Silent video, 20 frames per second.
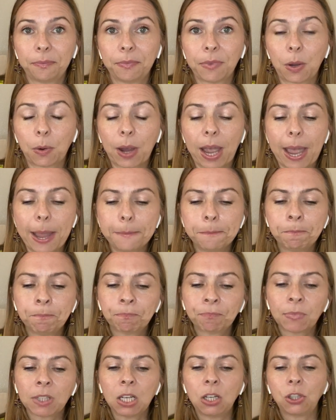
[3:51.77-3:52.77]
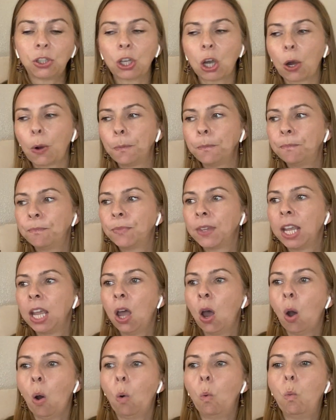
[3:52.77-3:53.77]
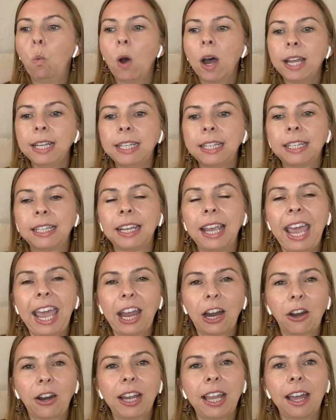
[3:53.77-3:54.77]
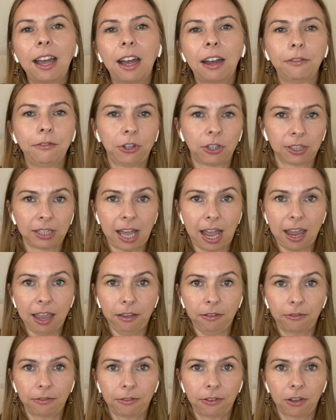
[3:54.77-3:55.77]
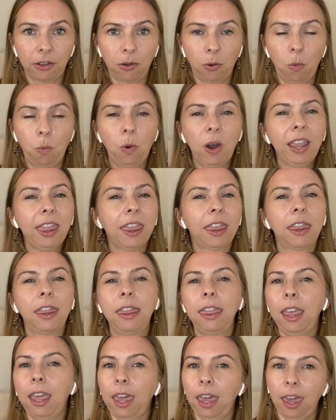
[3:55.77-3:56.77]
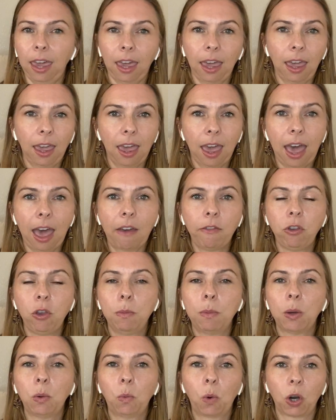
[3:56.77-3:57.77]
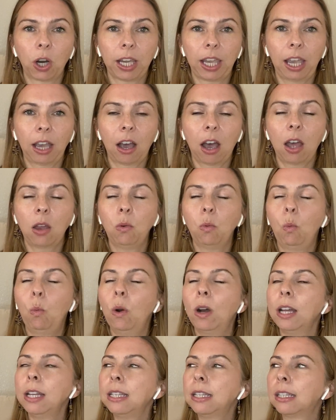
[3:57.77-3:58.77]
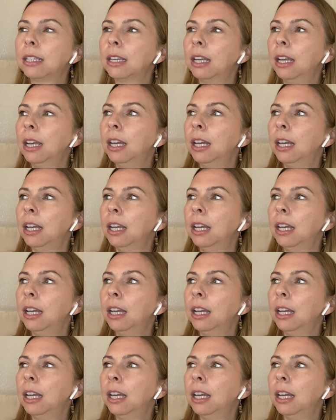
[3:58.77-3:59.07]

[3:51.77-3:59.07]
Okay? So what area of your life, what thing have you been working on? What